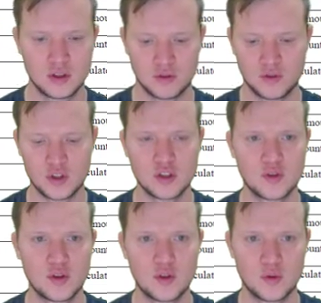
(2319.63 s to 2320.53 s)
So first of
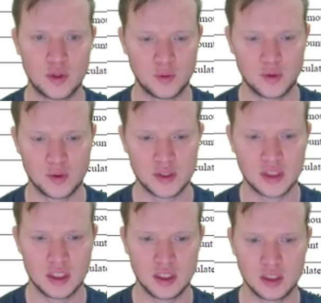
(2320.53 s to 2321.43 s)
all, what we will
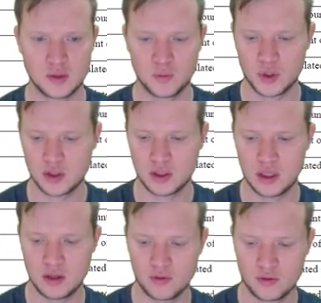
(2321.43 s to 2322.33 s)
say is
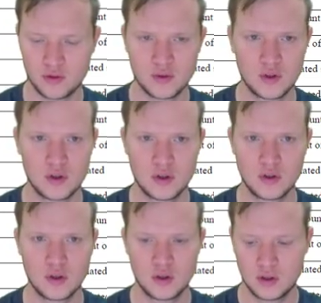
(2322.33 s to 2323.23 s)
printf
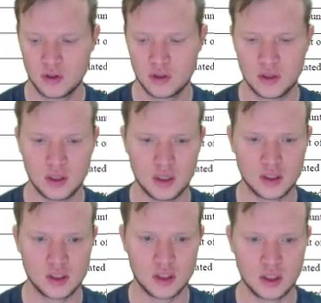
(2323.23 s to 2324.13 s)
and
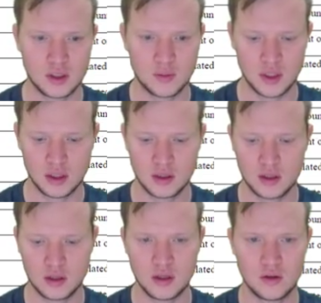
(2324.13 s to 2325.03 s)
it's going to be
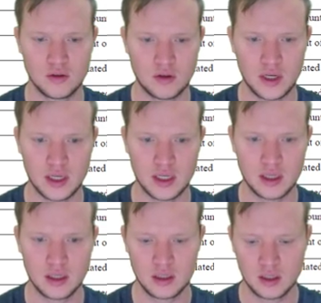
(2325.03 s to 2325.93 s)

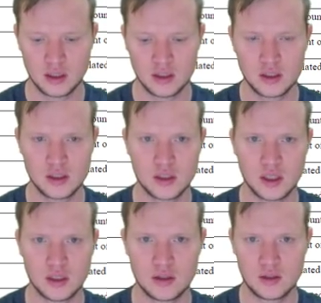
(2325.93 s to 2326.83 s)
array
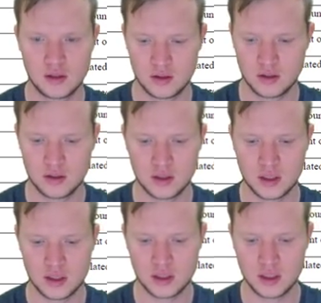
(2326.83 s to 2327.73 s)

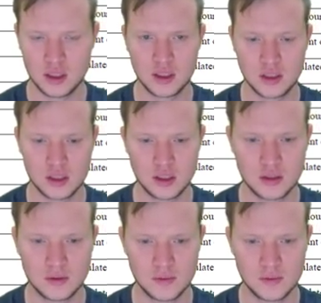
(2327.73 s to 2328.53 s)
statistics.